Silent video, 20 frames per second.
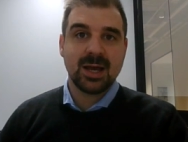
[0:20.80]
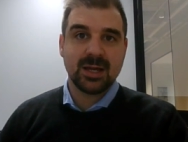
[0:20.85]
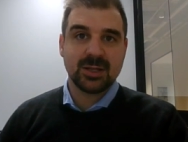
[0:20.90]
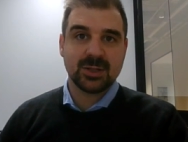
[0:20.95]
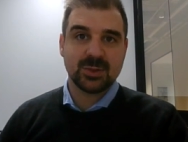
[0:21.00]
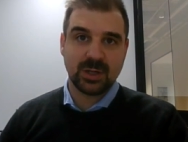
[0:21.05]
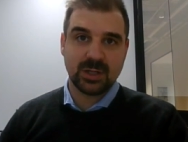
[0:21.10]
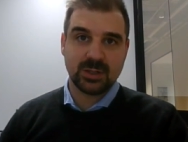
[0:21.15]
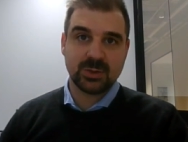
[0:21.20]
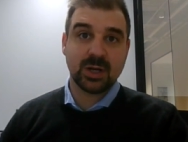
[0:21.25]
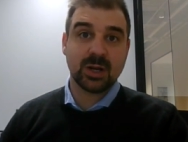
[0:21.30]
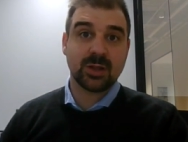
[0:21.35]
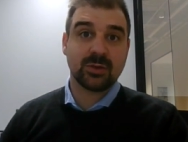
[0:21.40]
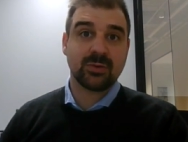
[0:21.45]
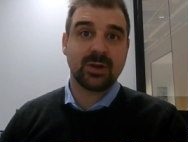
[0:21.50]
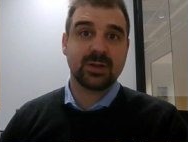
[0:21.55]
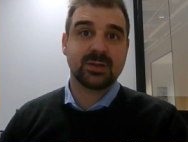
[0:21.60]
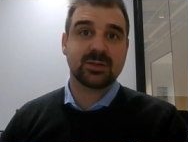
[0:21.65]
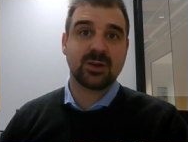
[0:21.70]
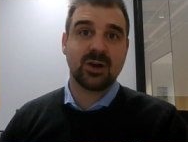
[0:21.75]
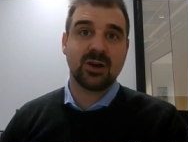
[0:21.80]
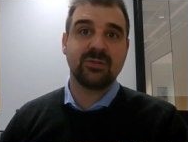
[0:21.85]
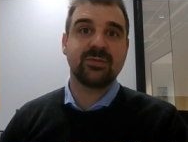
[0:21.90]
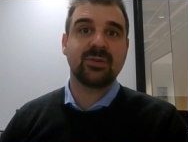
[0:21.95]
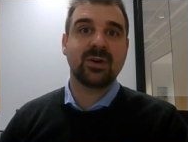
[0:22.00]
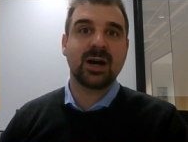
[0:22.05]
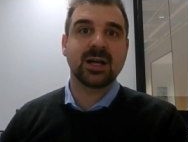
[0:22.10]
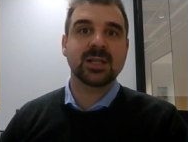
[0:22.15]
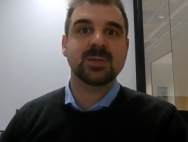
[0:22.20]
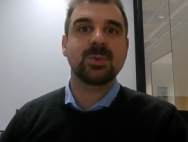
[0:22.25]
in 2023 so
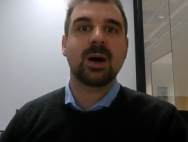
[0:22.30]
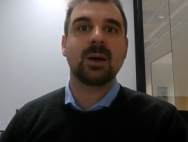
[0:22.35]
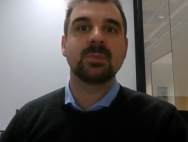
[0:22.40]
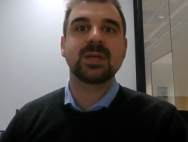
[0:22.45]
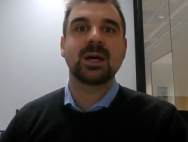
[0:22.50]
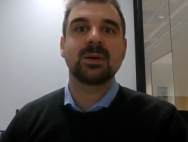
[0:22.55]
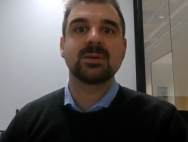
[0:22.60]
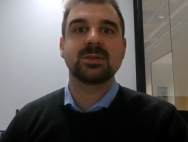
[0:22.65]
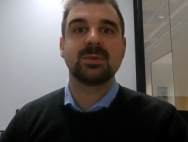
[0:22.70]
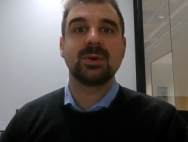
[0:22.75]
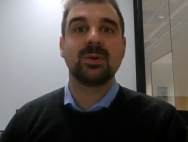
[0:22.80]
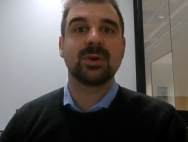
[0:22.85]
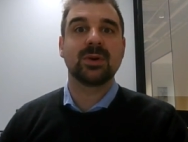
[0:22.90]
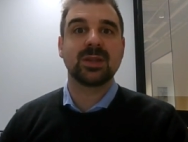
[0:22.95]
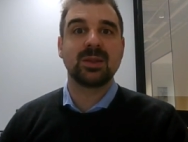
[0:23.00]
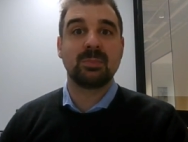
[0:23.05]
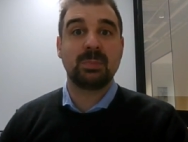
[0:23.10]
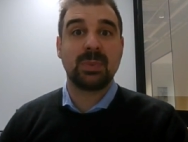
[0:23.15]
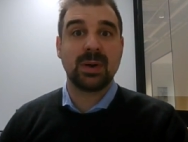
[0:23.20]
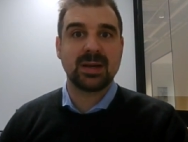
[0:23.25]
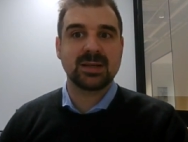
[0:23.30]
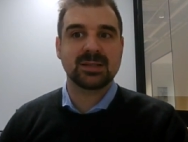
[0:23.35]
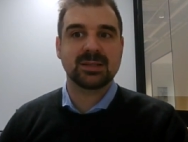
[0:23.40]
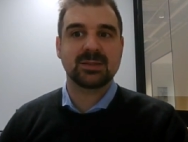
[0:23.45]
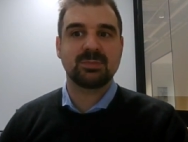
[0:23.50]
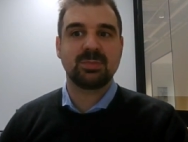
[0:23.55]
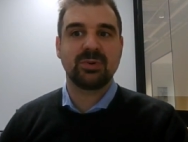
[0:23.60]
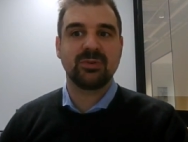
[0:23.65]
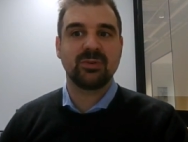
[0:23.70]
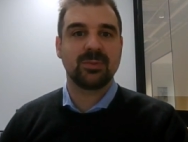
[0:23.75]
far, it's popped up to be one of the
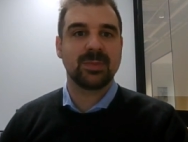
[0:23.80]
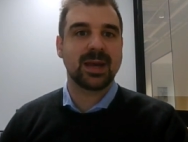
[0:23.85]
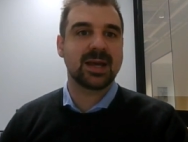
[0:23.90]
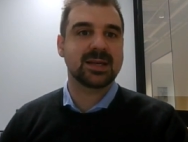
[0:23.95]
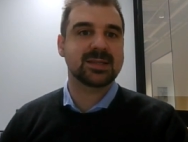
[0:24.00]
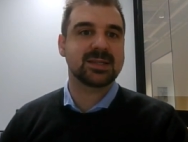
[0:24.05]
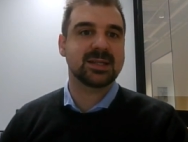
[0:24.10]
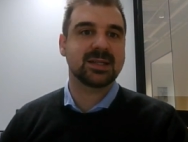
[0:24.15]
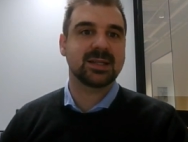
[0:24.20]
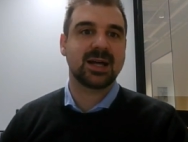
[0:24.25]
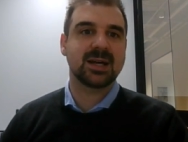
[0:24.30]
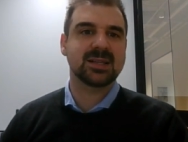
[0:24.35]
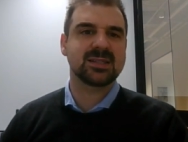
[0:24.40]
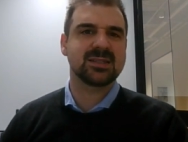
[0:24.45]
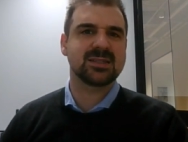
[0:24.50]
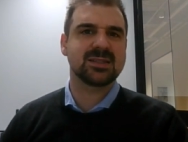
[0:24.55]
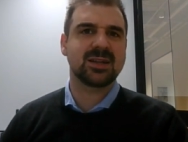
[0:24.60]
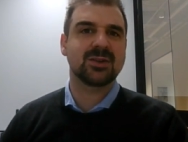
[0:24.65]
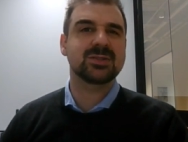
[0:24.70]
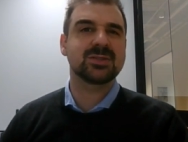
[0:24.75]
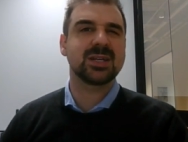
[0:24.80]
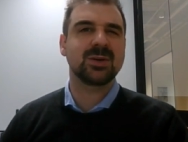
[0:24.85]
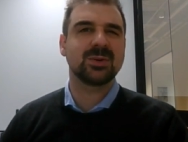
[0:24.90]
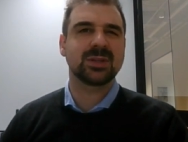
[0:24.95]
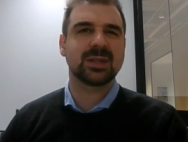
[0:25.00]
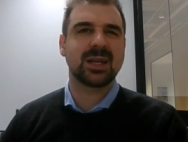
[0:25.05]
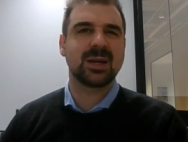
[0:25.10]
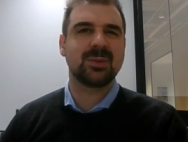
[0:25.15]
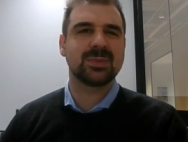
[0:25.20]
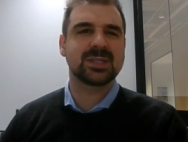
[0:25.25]
best performing asset classes. And I'll tell you
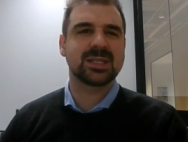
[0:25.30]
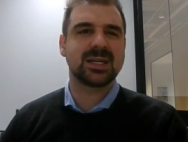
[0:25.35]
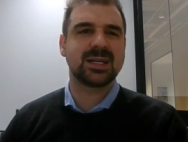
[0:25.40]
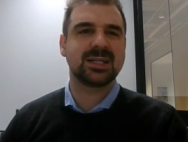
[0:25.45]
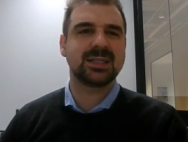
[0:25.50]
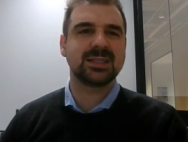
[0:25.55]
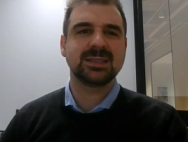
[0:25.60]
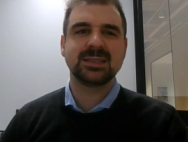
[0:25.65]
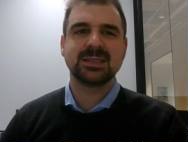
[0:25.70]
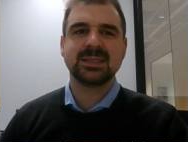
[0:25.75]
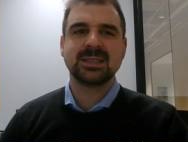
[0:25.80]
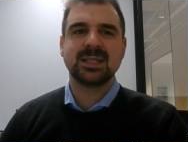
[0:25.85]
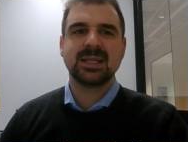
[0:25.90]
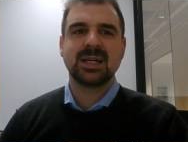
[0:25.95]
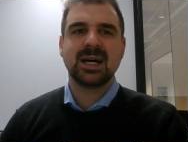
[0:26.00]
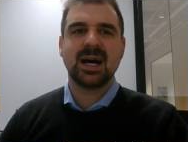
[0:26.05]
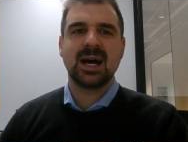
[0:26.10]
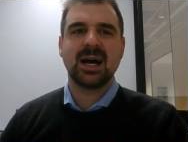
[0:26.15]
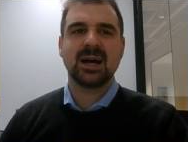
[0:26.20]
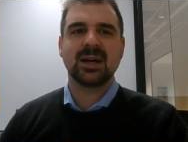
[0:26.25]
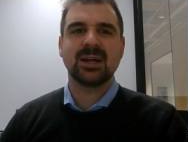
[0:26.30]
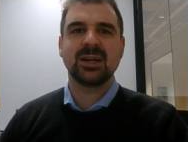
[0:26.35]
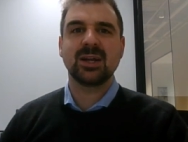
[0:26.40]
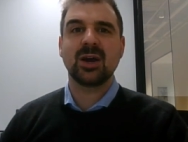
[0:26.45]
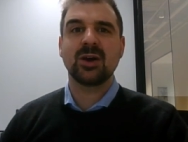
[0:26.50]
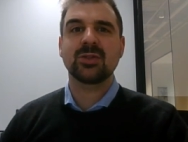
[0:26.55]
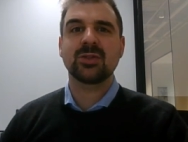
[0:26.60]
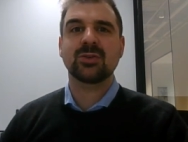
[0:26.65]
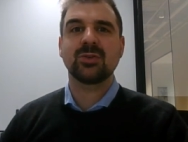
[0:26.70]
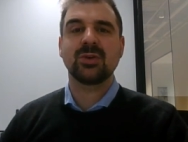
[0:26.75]
what the numbers are. Uh, I'm going to
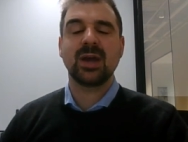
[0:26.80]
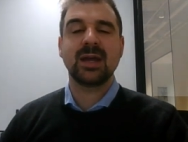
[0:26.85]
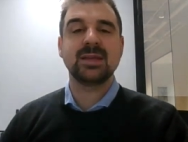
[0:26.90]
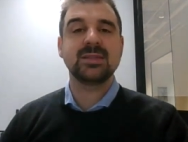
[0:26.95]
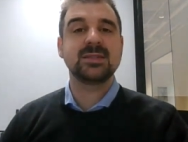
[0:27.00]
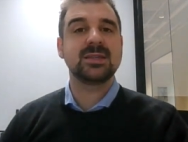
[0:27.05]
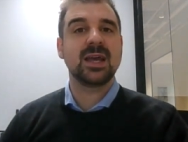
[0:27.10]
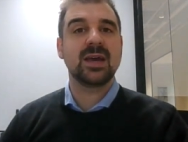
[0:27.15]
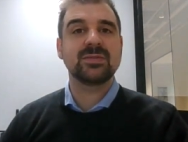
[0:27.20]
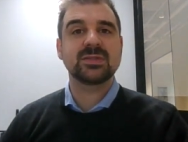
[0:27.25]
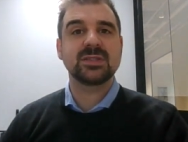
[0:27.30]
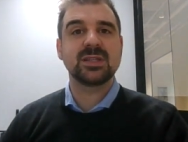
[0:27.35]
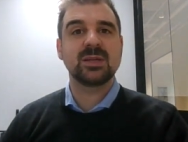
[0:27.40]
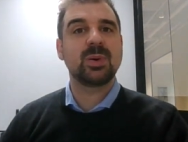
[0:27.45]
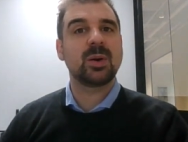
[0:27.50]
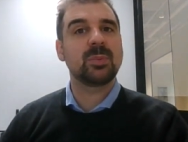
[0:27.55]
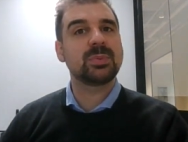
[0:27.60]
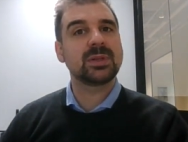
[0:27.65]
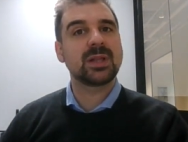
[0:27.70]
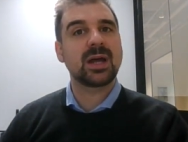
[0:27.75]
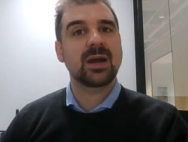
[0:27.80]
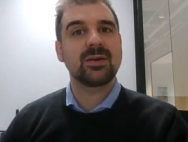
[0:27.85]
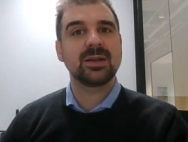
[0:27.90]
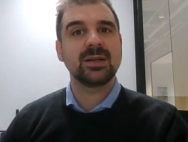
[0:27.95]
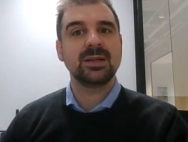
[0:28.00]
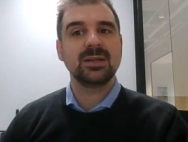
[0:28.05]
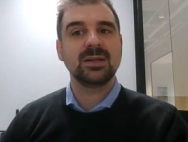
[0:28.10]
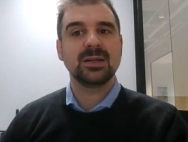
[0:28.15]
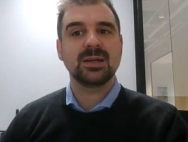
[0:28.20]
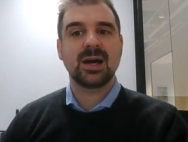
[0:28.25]
go through ETFs and their
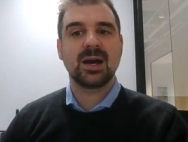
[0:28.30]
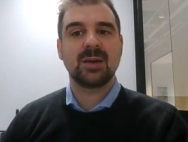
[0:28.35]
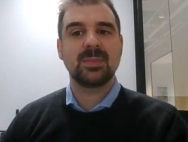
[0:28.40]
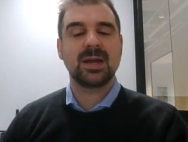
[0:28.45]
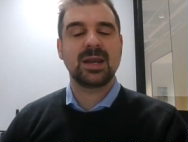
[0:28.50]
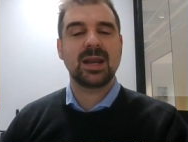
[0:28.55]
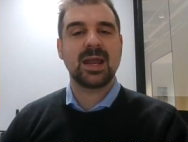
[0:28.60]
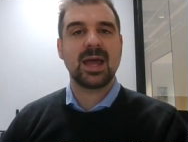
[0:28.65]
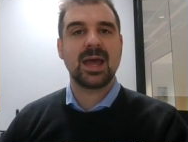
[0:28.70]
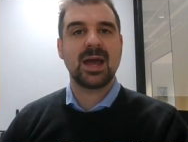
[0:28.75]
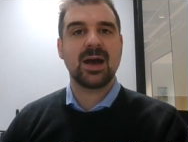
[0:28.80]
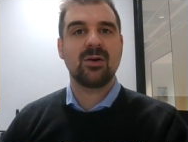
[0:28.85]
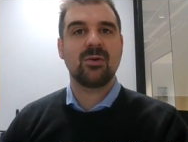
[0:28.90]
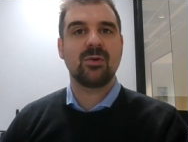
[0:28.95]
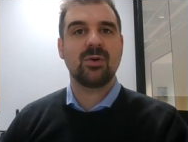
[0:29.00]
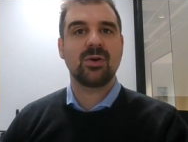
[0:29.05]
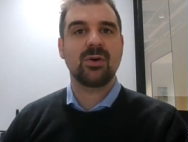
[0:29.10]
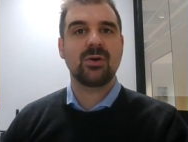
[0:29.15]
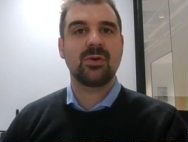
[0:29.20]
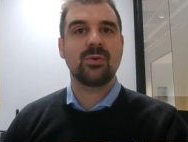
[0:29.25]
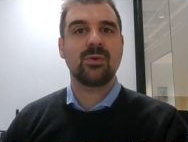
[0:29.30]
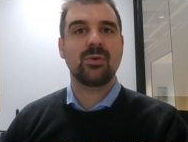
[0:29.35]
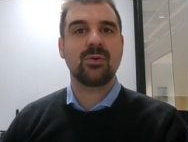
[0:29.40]
popularity um, and how